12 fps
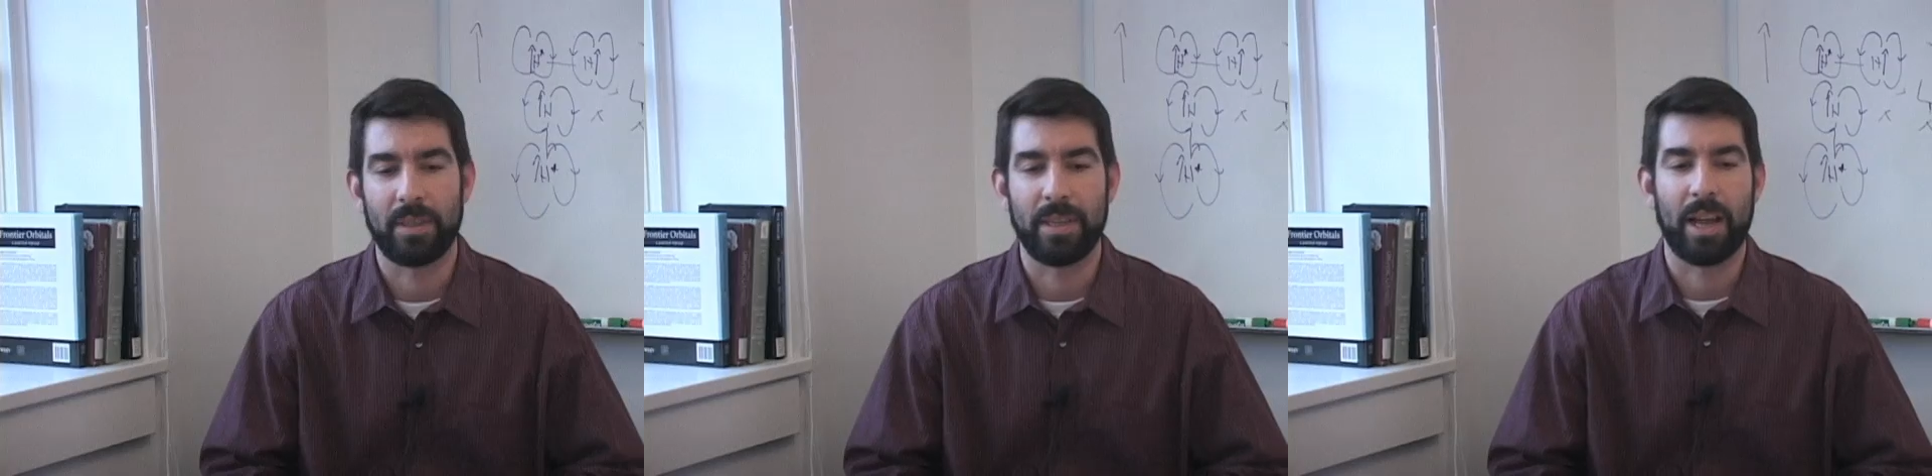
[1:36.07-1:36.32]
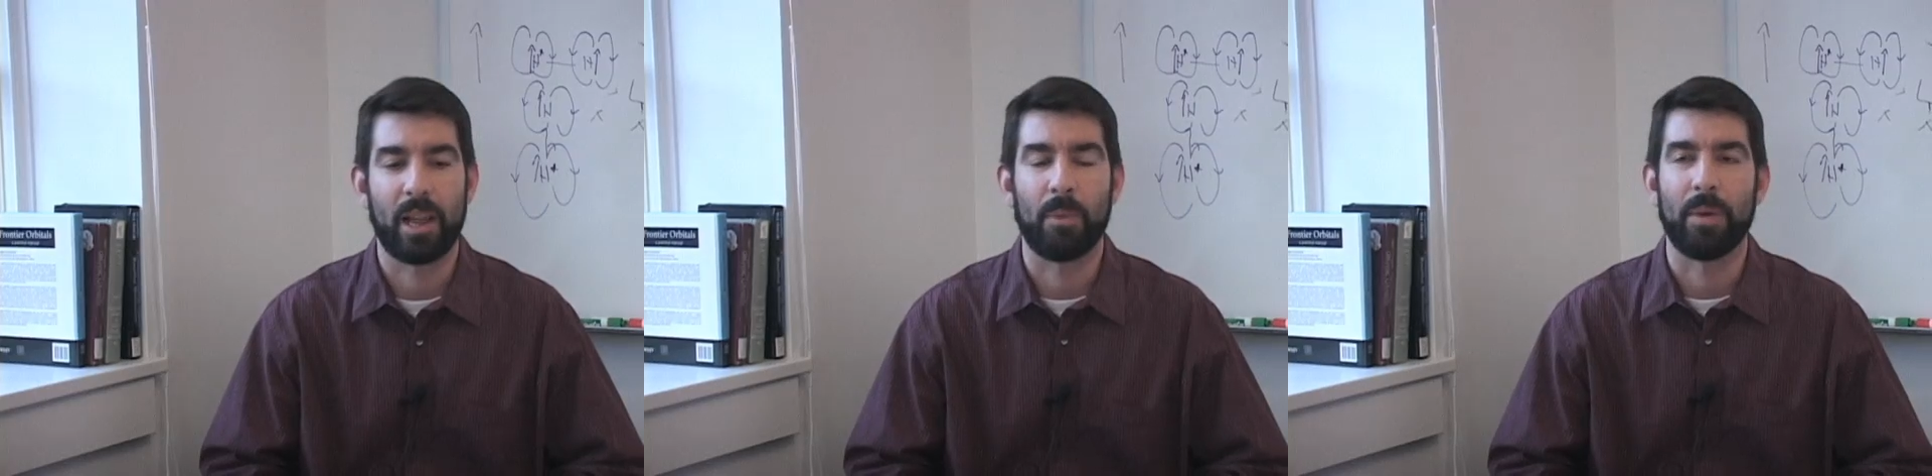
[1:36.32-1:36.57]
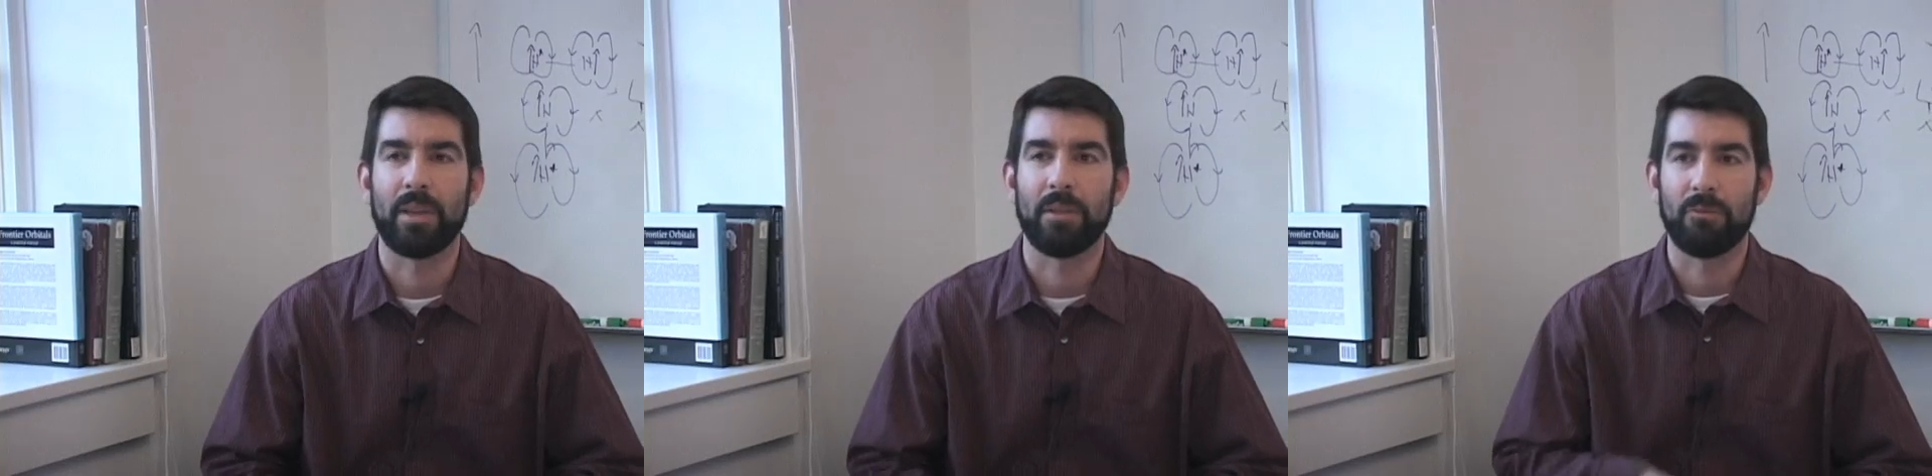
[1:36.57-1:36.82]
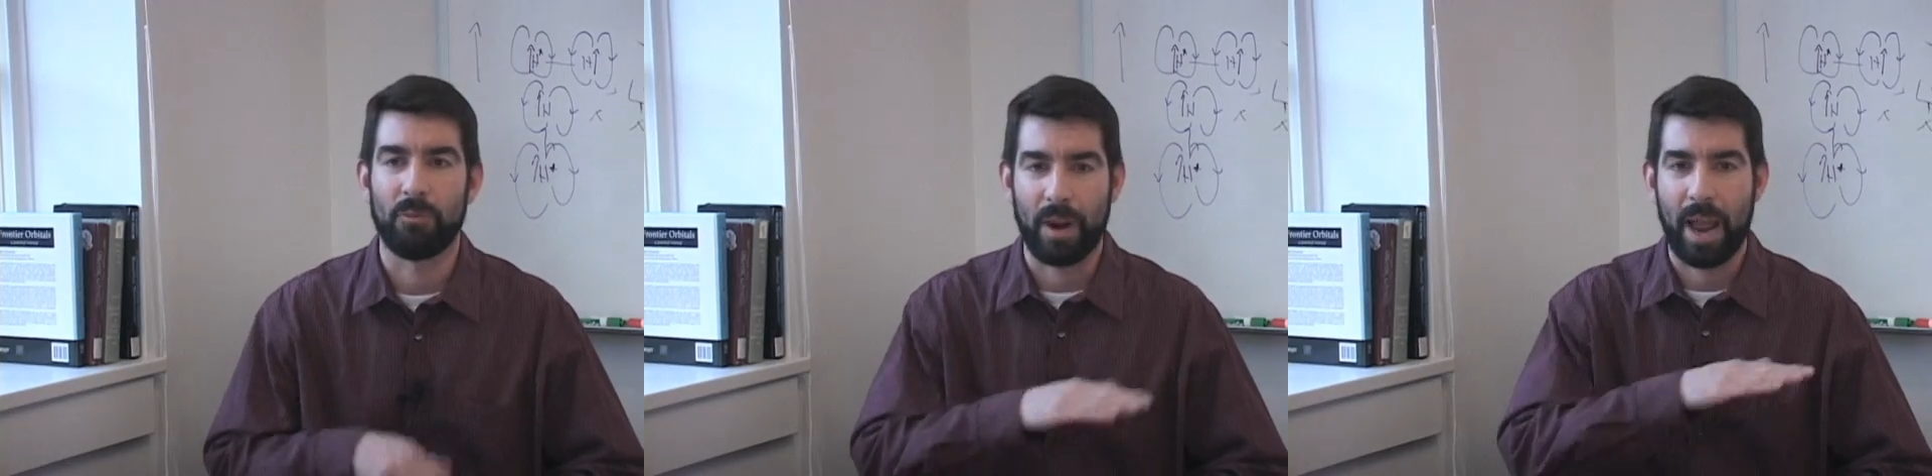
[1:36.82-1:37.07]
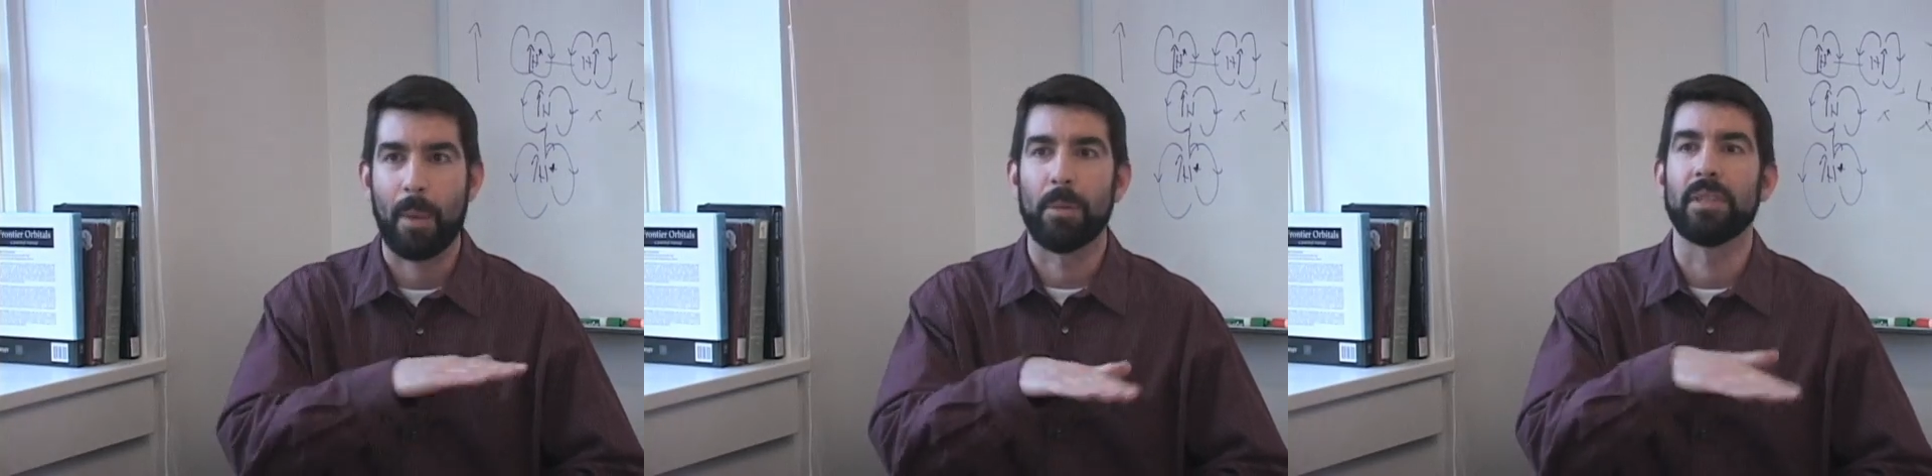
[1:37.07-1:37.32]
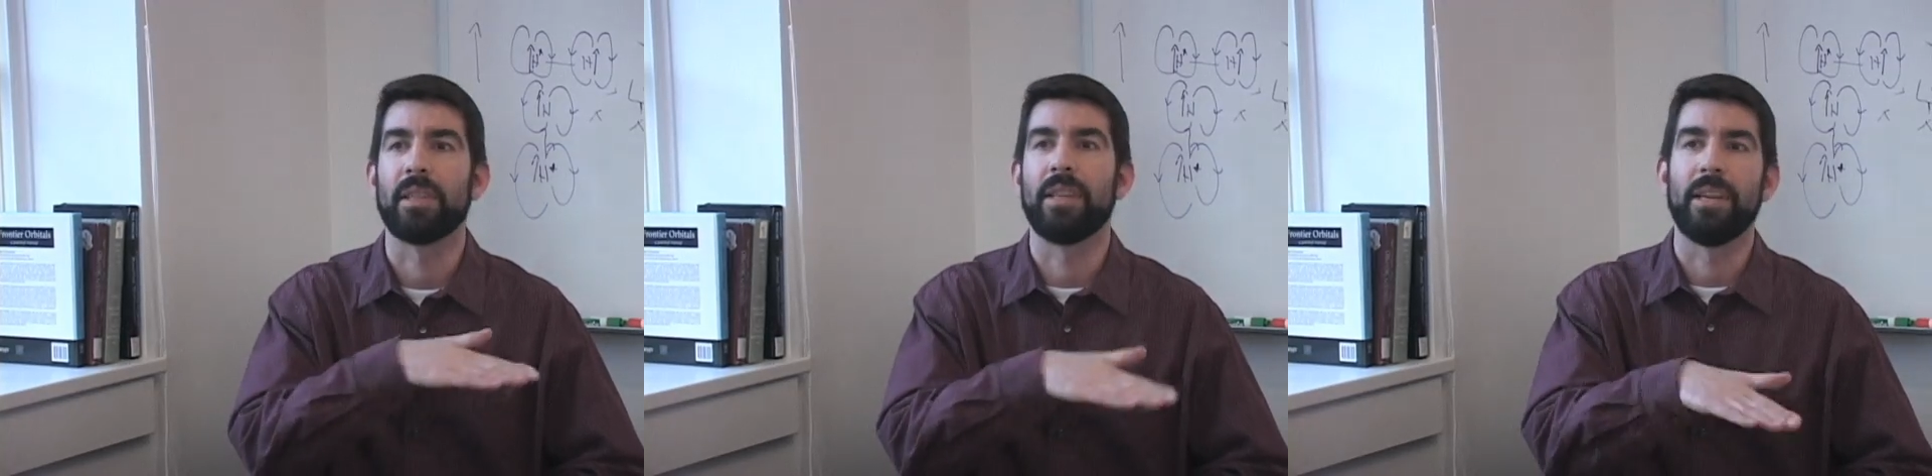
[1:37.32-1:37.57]
the element of what
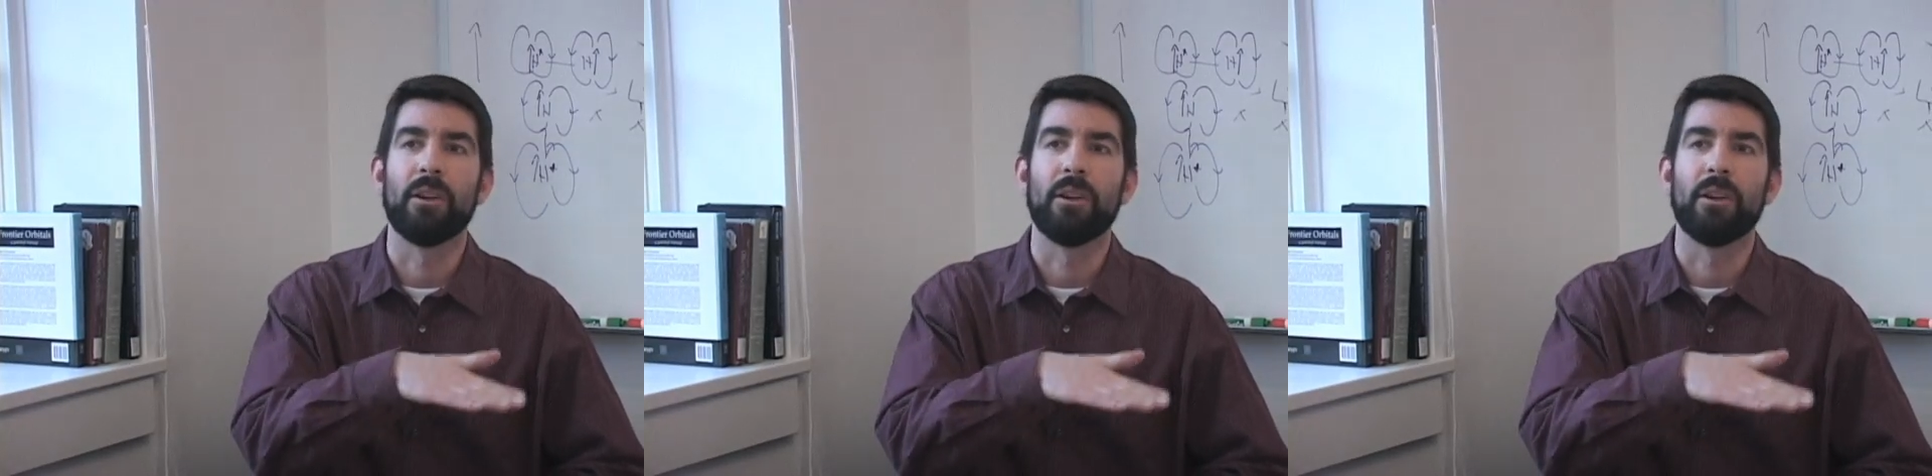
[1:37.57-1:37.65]
happens at the